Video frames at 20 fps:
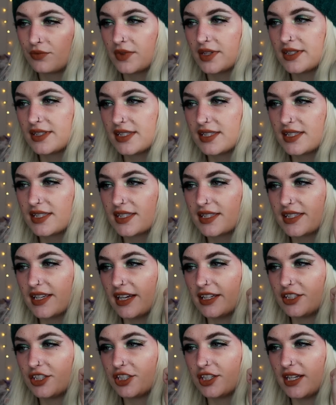This is
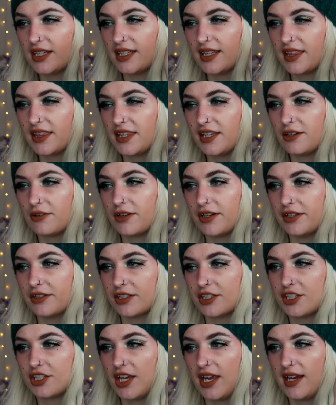such an
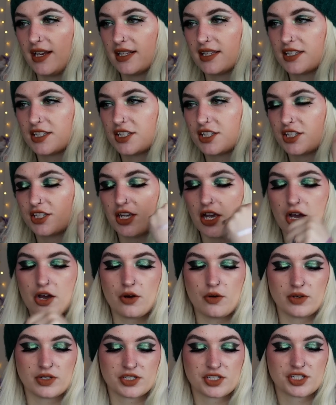ethereal shade. It's
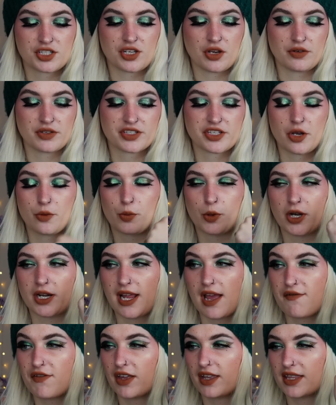so, so, so
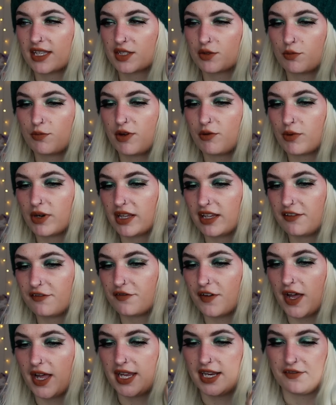pretty. I feel like this would be really
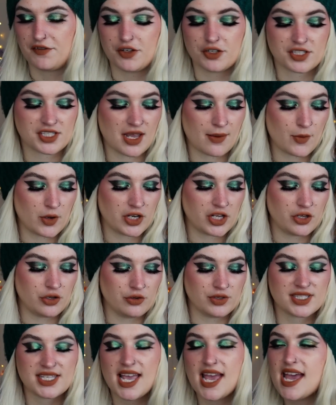fun if you're someone
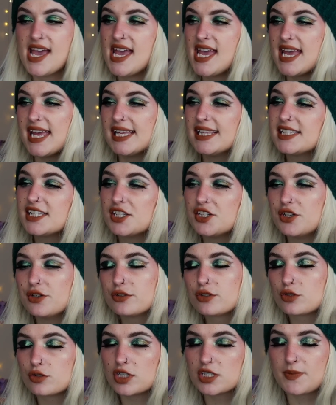who's into
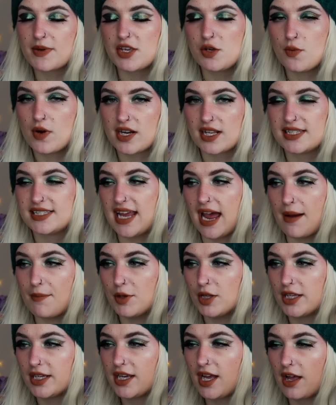neutrals, but you want to
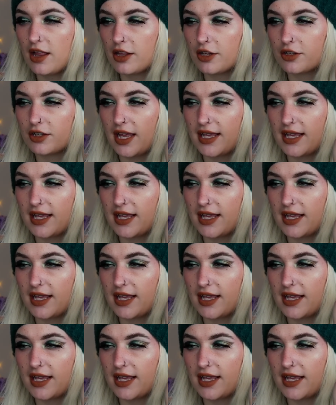dabble in color.